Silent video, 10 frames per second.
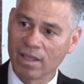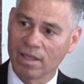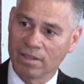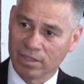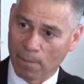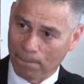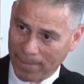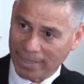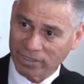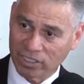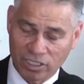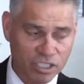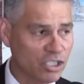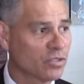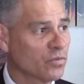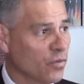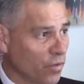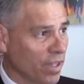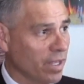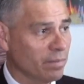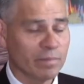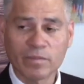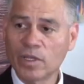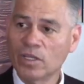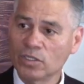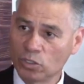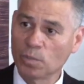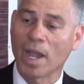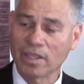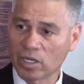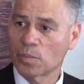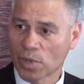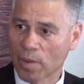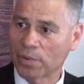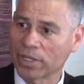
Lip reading: the best decision for them to buy their property.